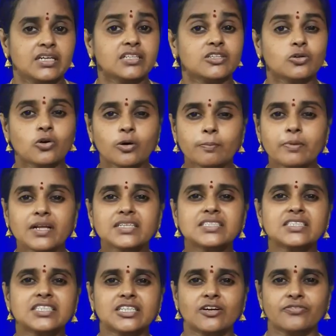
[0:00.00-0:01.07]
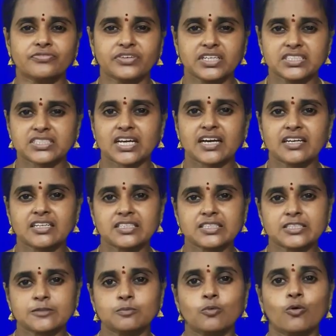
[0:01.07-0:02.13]
the complexity of the design
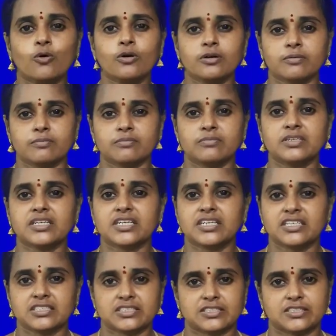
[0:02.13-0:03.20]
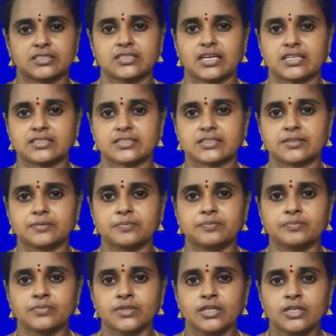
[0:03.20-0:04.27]
is more tedious task.
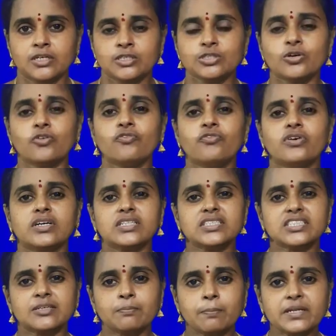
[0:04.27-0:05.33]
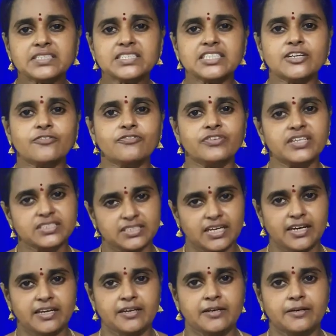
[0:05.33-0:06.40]
So for the simplicity of
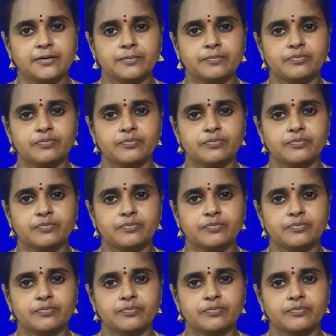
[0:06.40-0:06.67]
design